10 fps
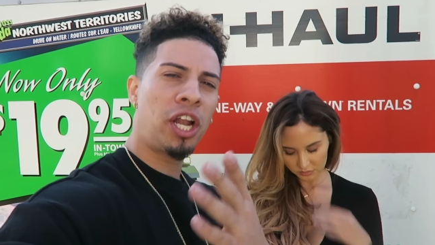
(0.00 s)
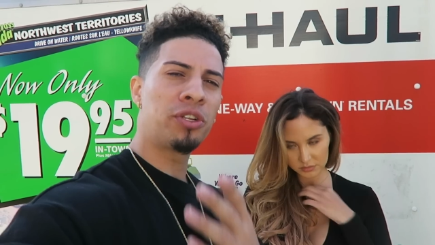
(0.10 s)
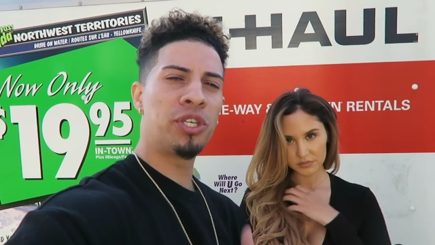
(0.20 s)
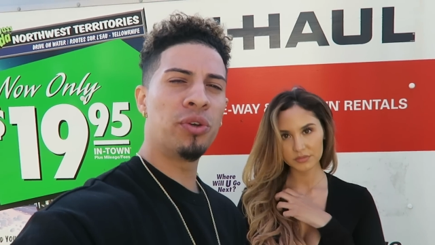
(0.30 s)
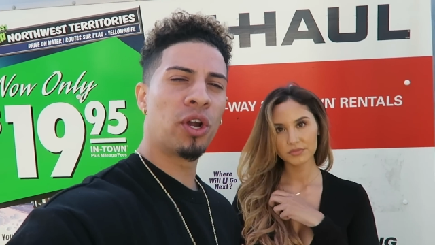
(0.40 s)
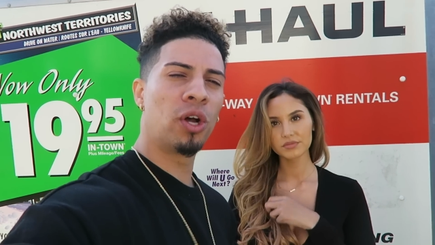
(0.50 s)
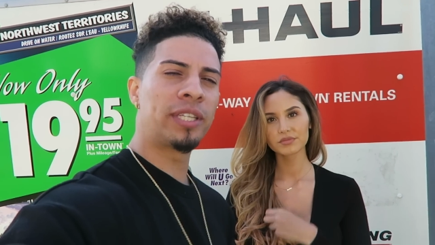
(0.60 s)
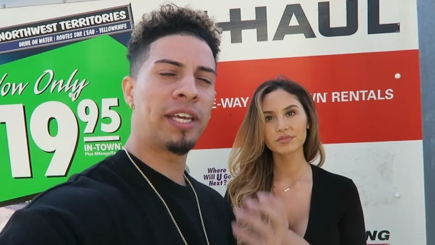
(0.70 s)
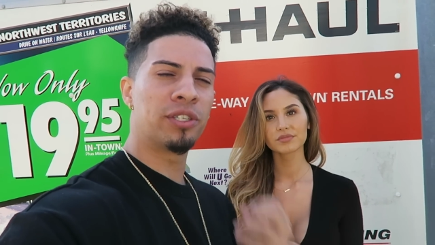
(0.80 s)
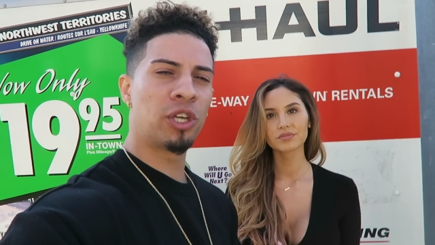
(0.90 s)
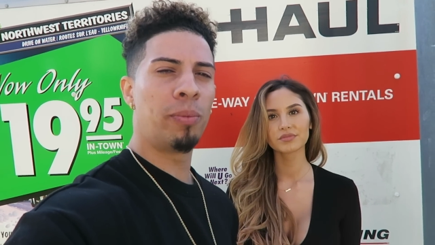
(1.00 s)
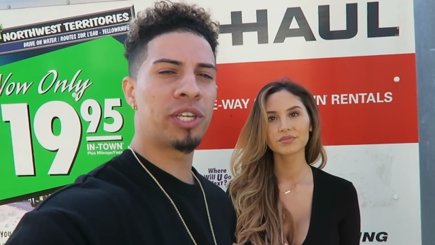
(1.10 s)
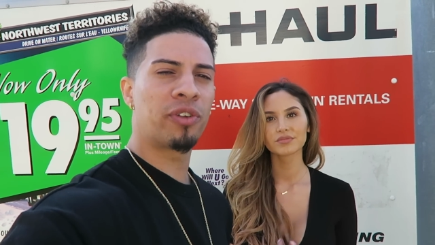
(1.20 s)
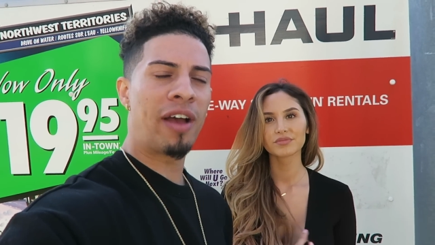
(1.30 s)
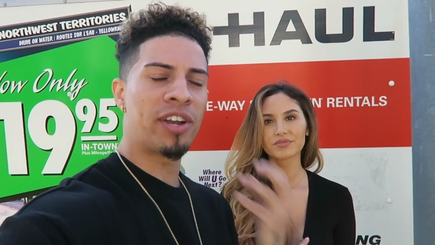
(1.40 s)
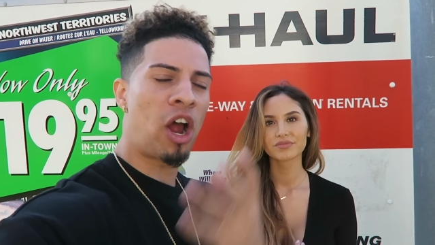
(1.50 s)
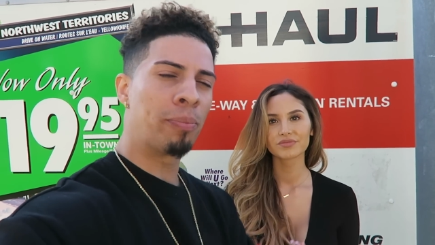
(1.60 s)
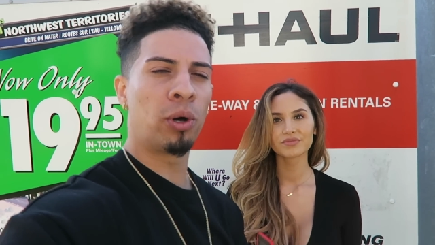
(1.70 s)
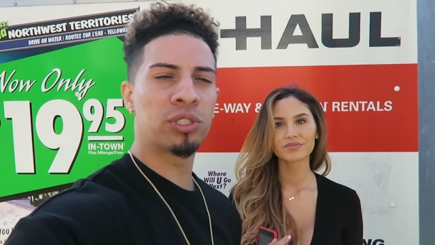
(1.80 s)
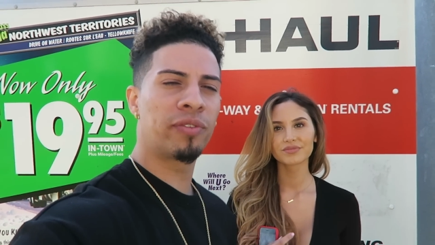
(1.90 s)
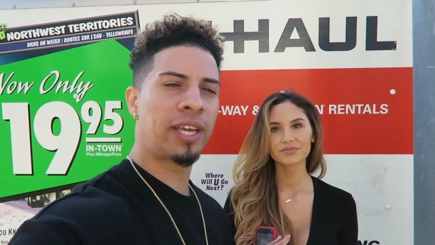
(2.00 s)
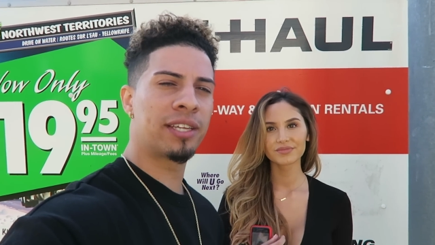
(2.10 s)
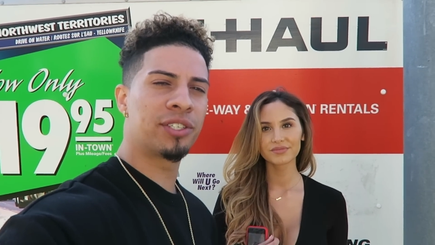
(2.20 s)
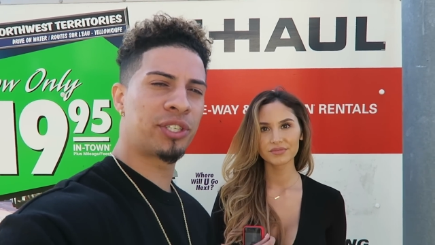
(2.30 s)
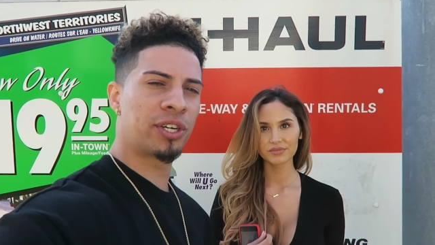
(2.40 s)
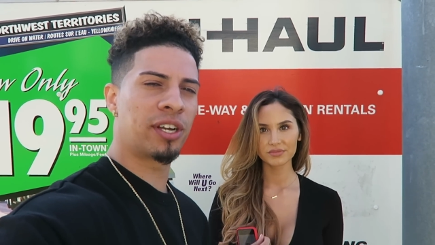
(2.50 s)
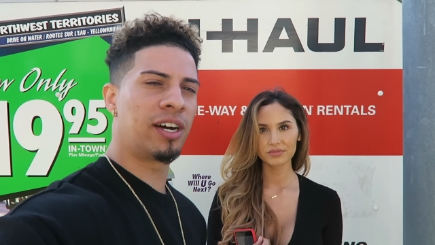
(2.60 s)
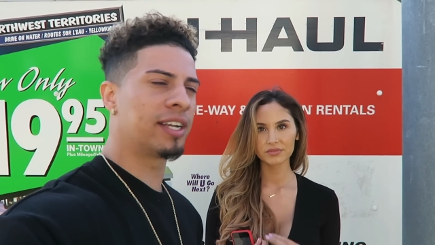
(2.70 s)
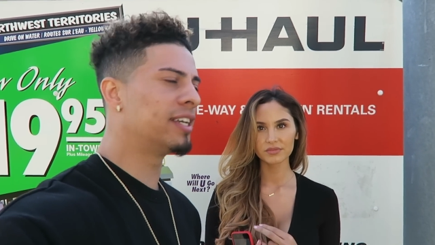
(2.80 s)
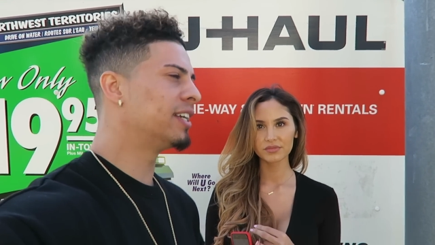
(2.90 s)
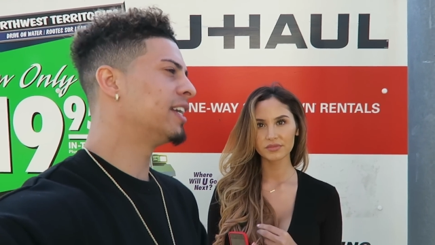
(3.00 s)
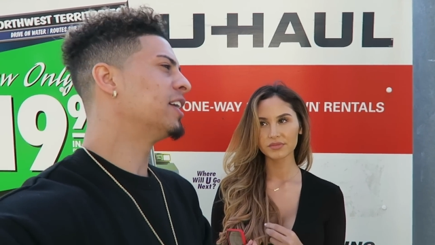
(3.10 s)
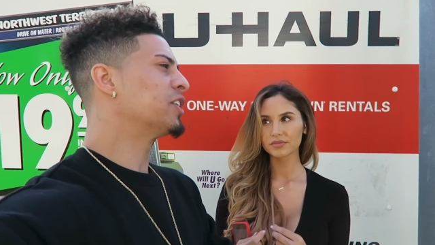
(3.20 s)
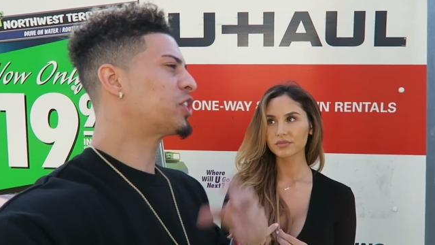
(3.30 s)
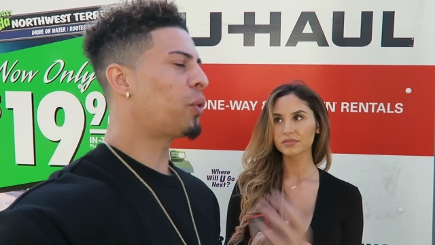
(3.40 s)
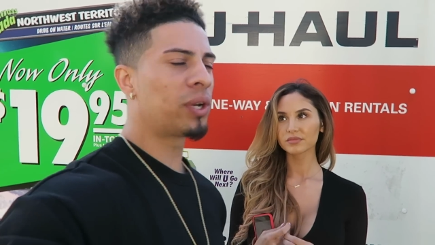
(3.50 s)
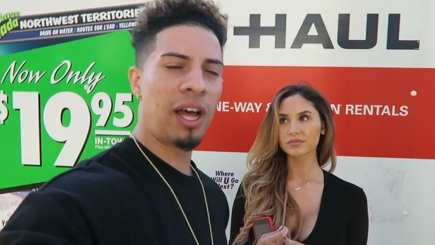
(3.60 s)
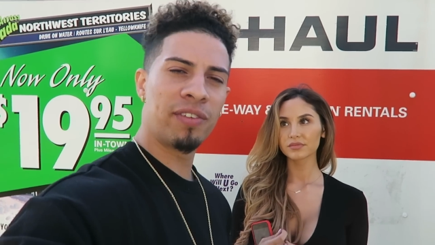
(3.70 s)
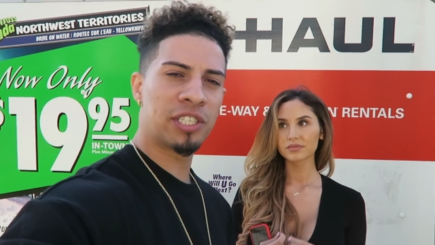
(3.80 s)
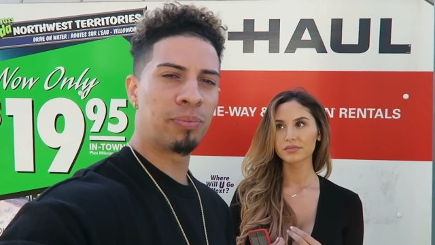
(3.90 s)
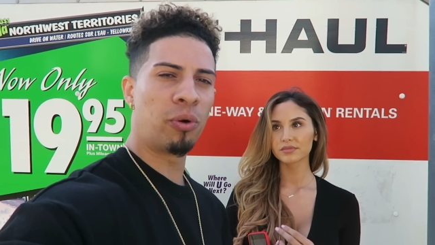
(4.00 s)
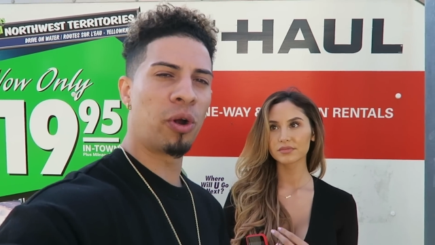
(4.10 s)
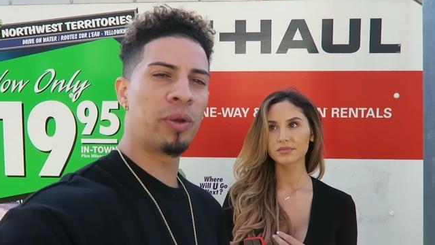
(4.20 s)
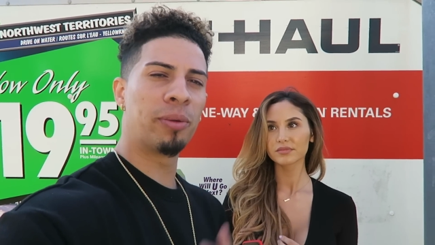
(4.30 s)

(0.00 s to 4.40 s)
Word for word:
Speaker 1: Shout out to you, girl. Thank you so much for having our post notifications turned on showing love and support.